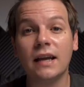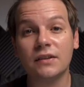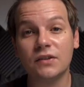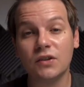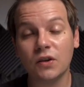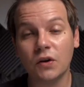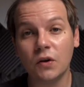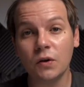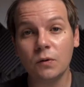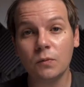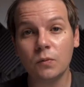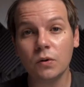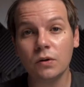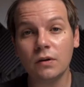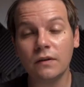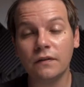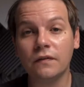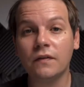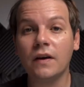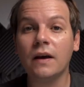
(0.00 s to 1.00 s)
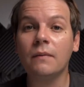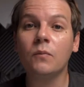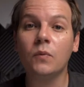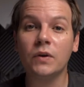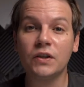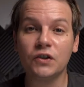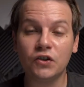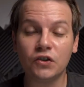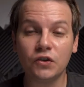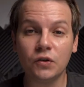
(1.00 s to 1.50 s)
as a good rule of thumb,
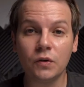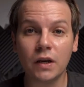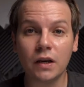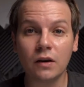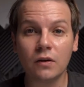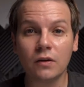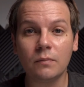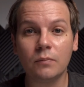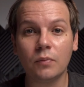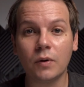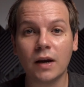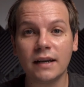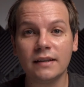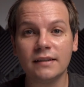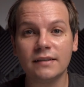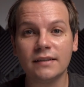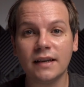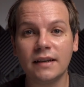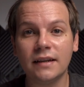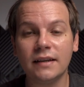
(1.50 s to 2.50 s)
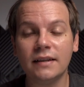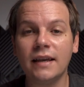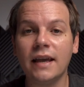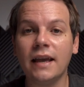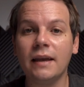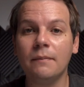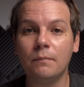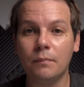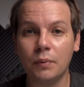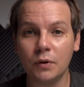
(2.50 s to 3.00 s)
when shooting on a bright sunny
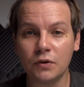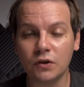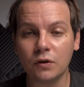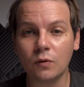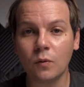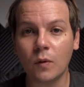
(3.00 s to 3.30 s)
day, put your